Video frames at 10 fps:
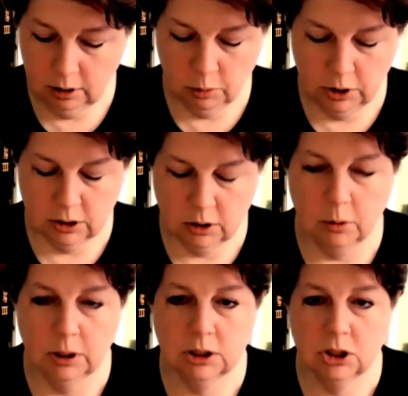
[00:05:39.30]
we're
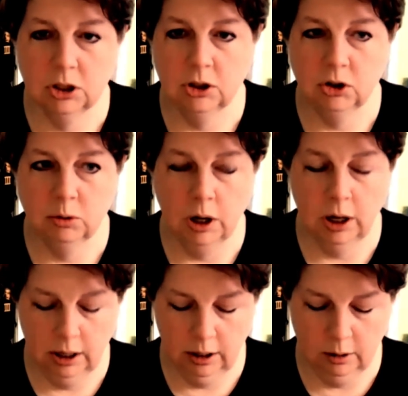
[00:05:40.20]
going to
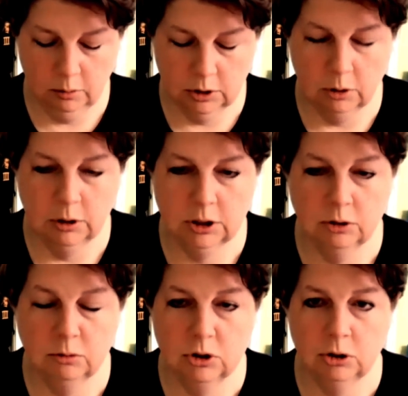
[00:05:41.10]

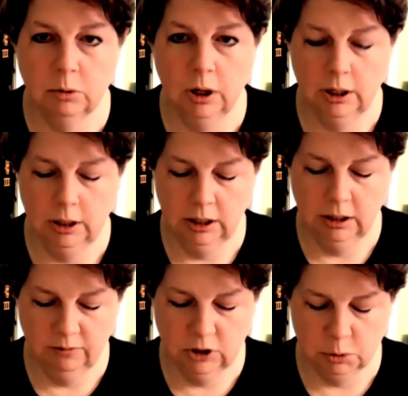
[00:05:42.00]
do an
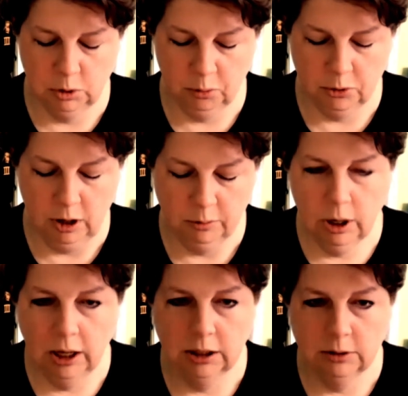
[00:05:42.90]
individual prompt.
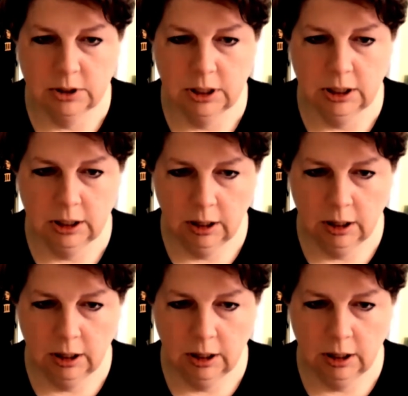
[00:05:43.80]
Lucy,